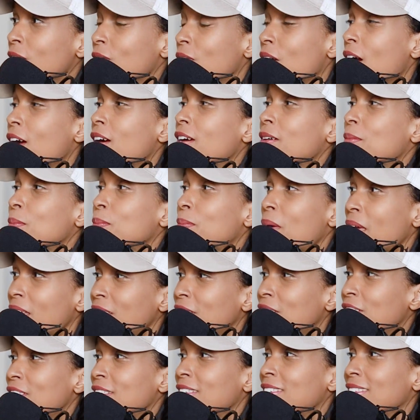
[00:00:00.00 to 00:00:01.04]
of our
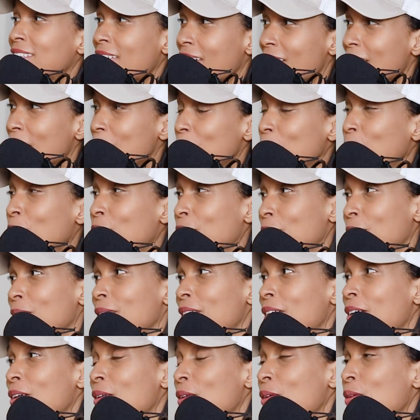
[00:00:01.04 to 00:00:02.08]
patient time, or
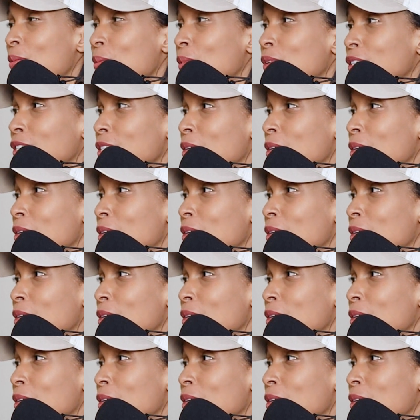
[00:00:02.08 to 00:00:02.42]
more